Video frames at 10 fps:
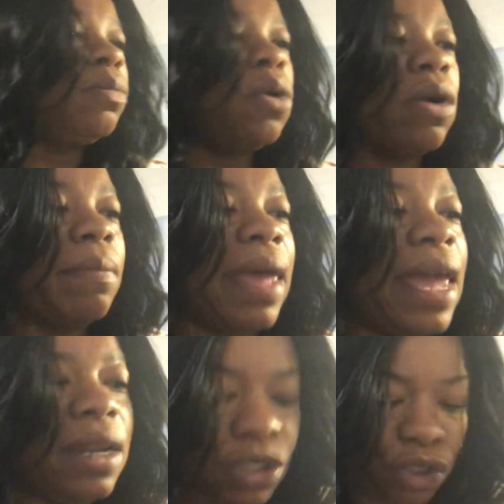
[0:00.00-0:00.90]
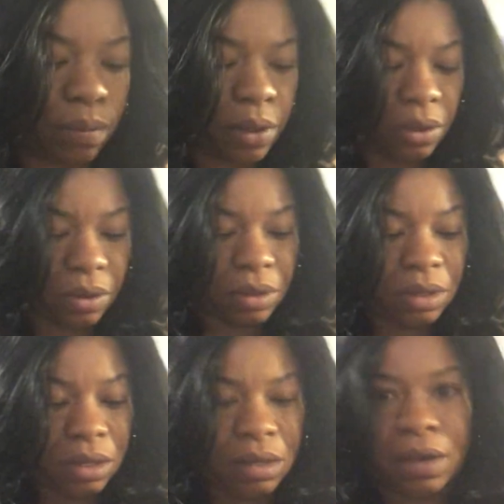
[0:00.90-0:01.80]
more manageable.
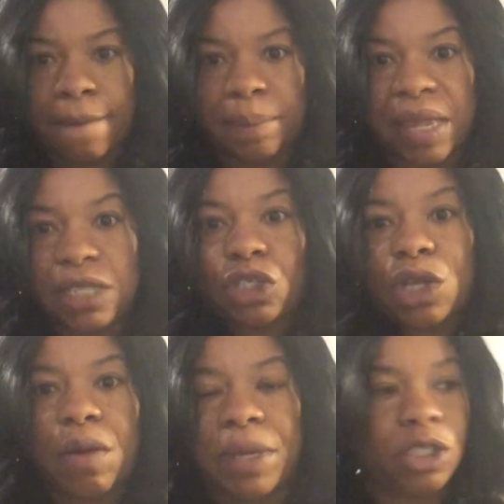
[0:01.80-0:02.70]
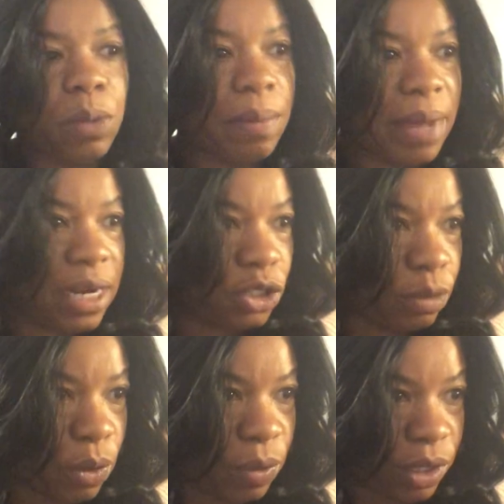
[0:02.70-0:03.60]
It's so much more
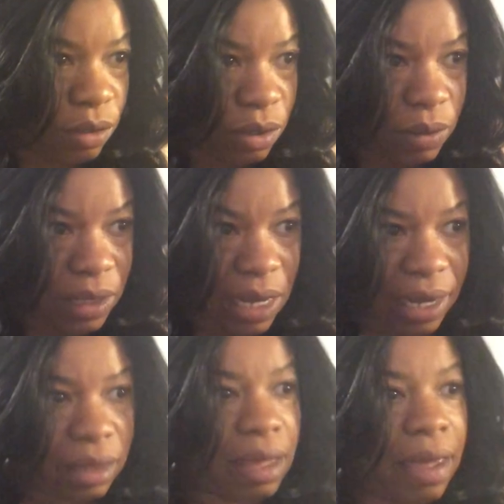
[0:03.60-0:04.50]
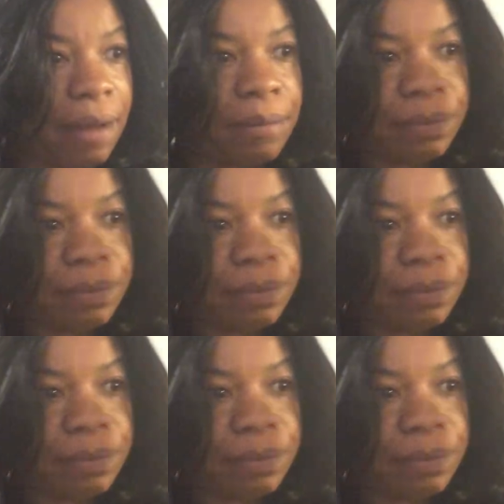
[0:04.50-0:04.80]
manageable when you do it like that.